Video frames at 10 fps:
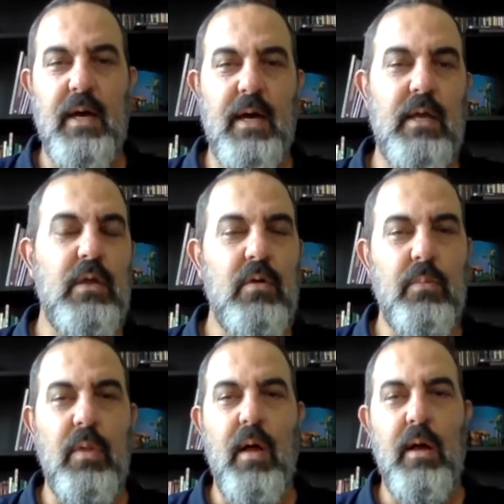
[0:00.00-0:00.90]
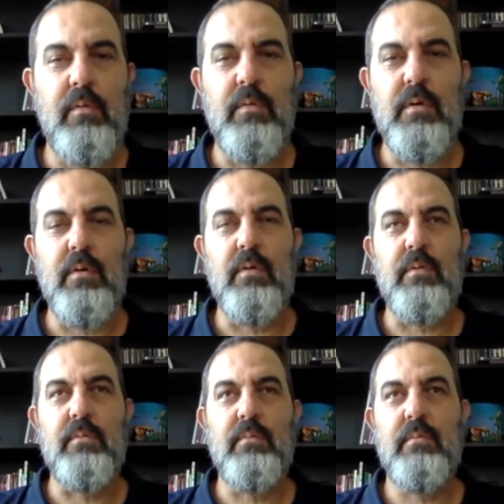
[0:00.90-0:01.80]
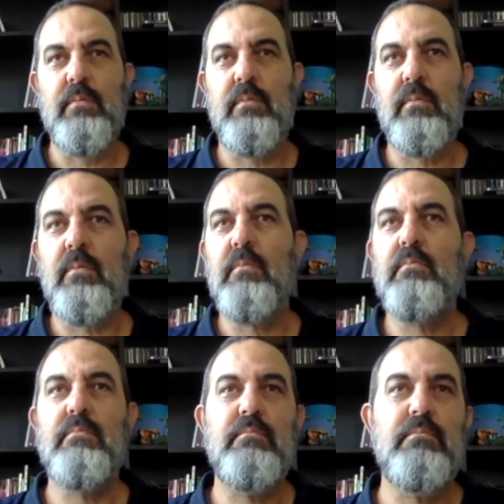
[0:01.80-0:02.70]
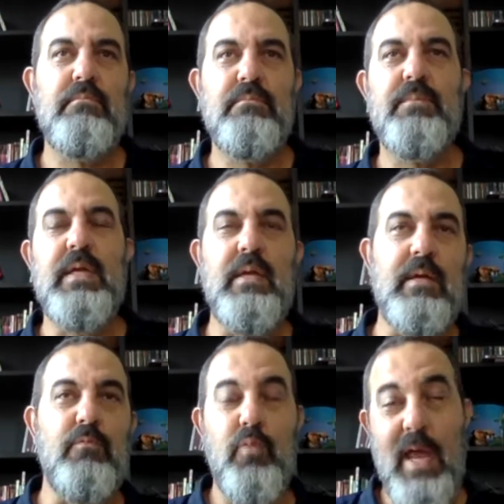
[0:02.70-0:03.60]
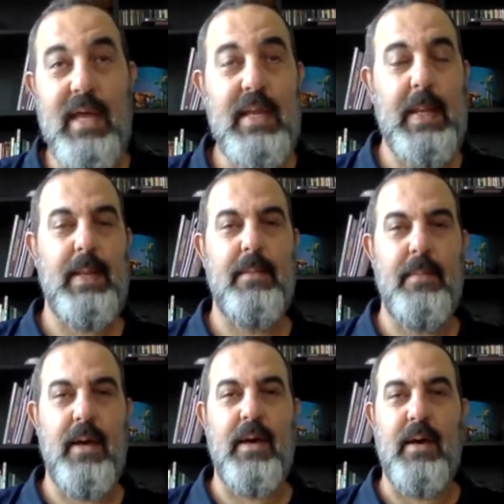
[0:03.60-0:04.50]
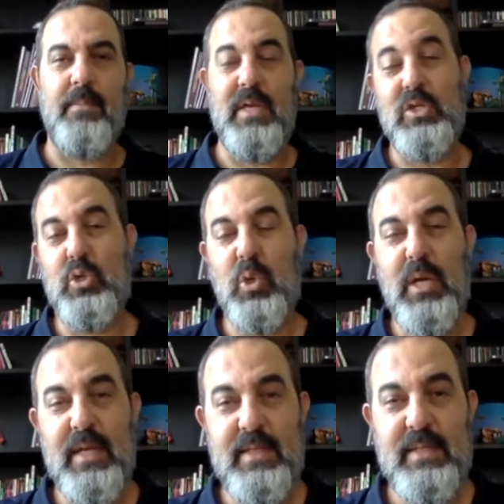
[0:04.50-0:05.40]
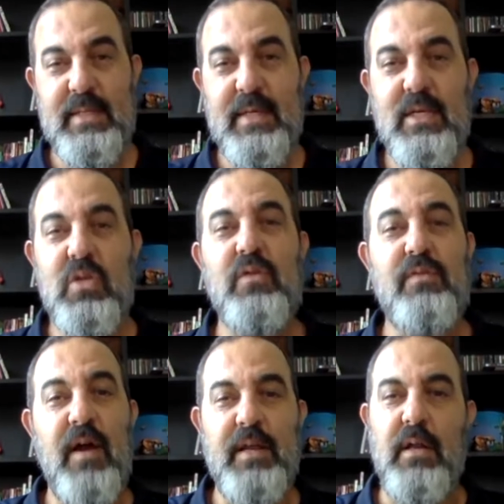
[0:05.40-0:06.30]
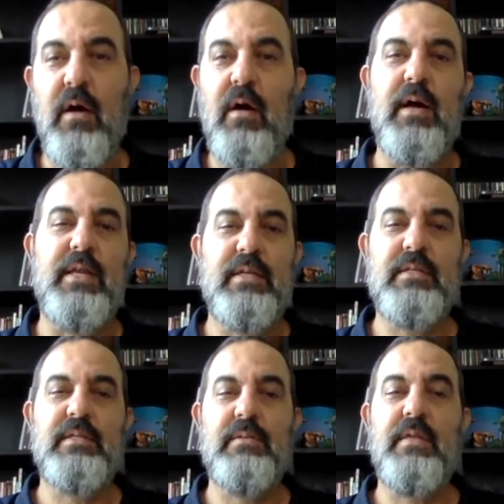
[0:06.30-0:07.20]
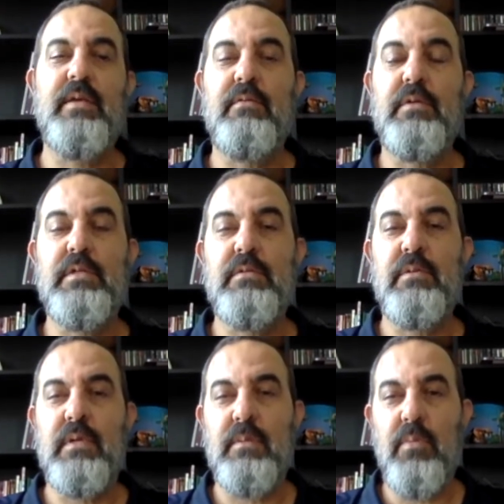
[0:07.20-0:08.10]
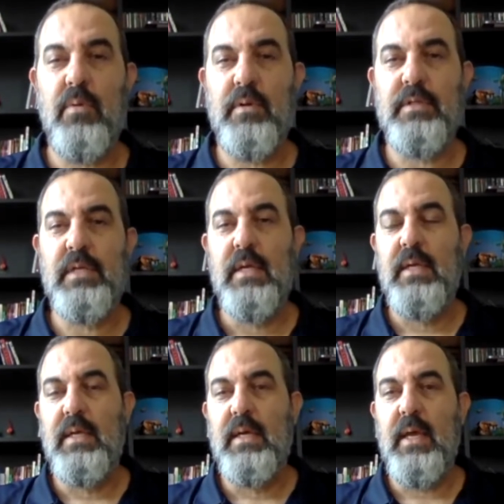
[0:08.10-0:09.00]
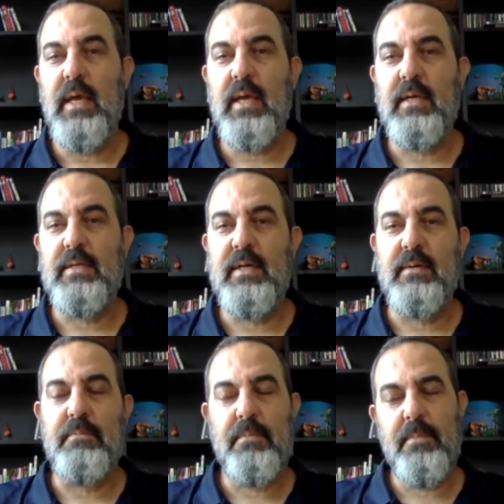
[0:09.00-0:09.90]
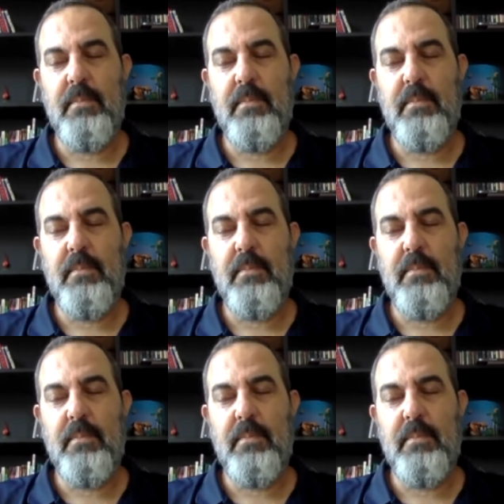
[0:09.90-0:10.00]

your blog will be read, enjoyed. You'll find an audience, I think, which is really important. And